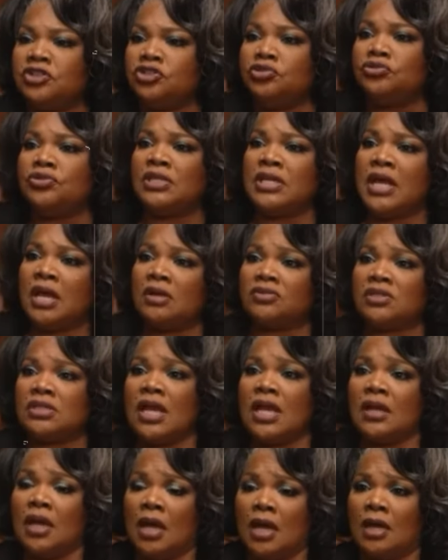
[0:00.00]
I do
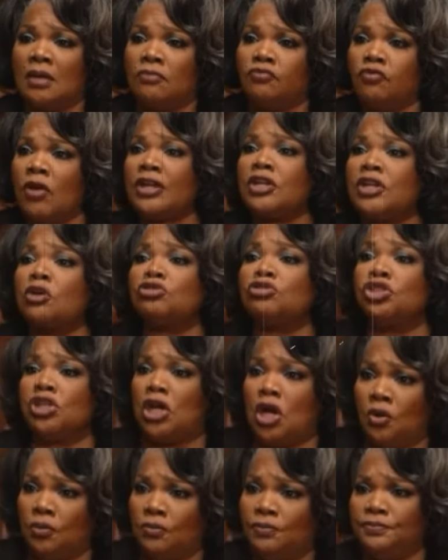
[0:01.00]
DL's radio
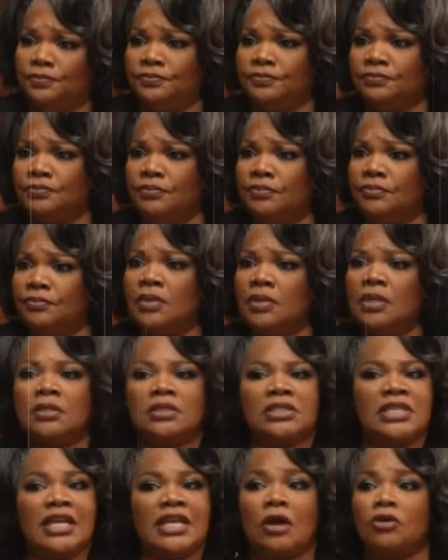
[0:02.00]
show. Yes.
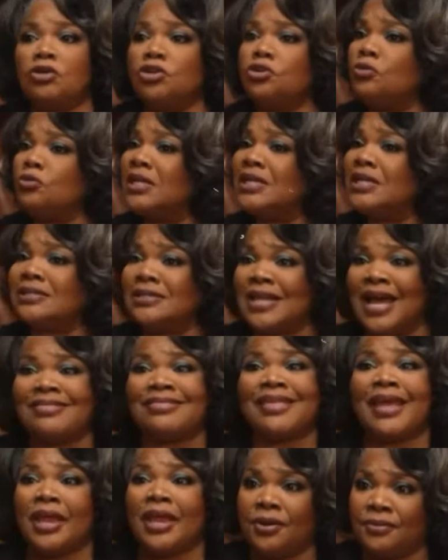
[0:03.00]
DL Hughley is
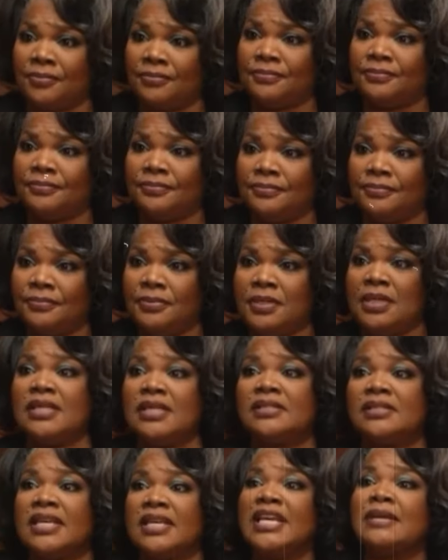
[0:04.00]
not there.
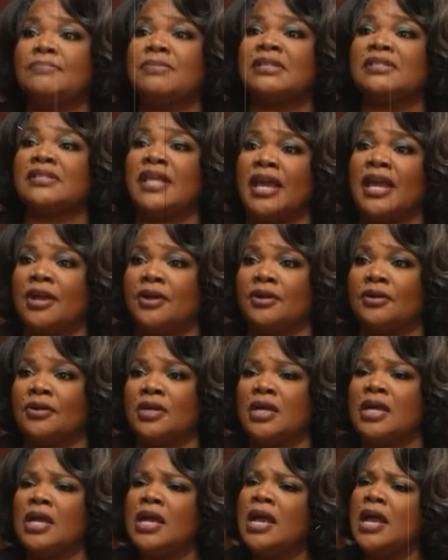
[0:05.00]
His team is there.
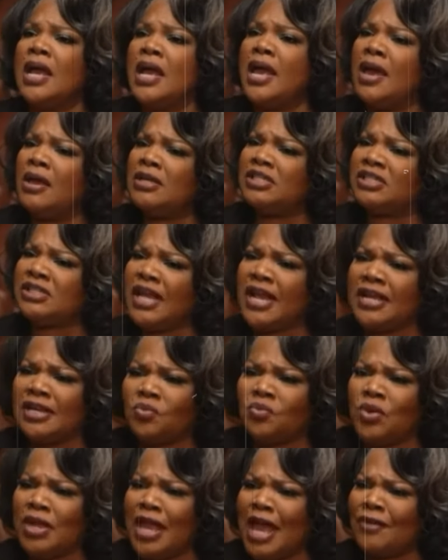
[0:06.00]
And
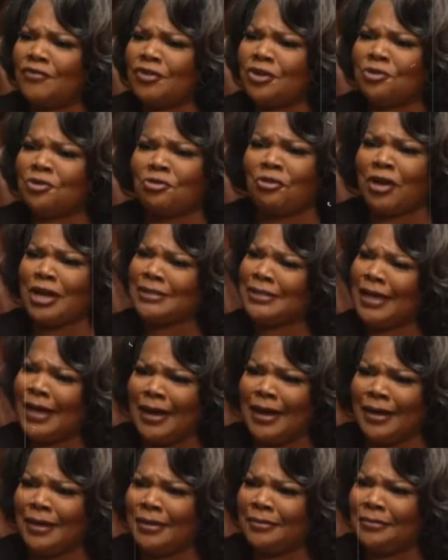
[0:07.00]
Shannon, we having a great
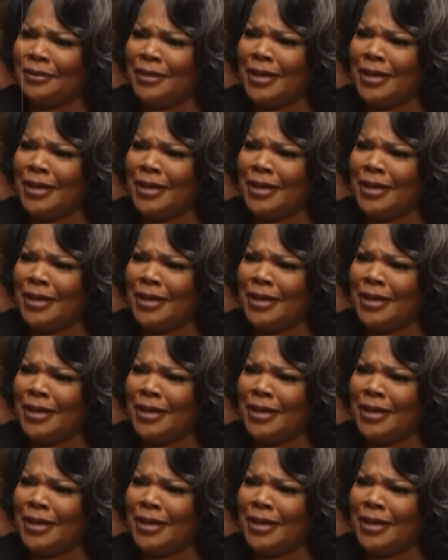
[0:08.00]
time.